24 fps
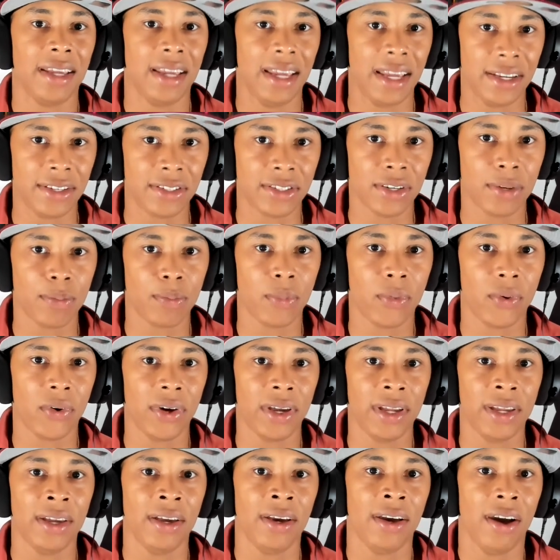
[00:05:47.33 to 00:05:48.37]
It's your
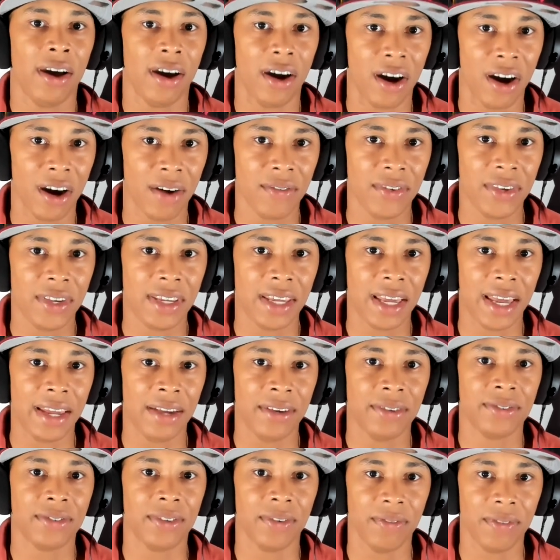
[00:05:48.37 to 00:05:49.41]
boy RBA
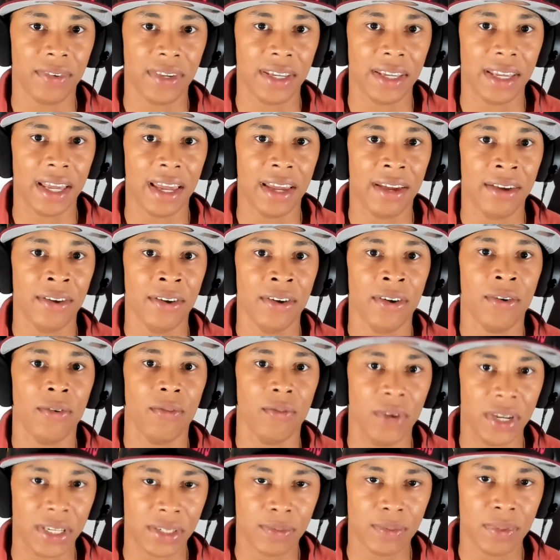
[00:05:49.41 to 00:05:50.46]
from VA,
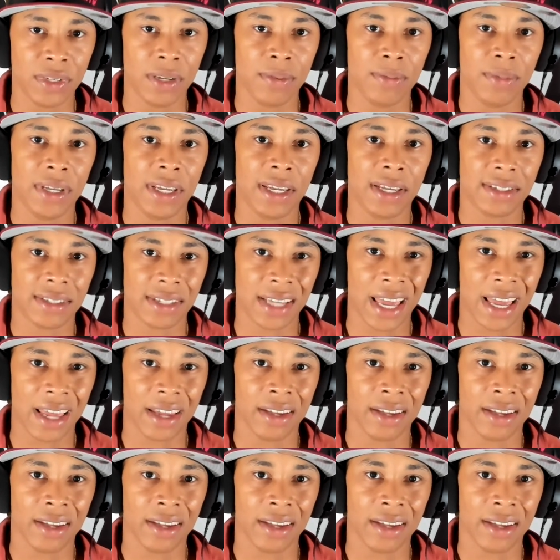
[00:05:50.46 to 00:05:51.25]
Richmond to be exact.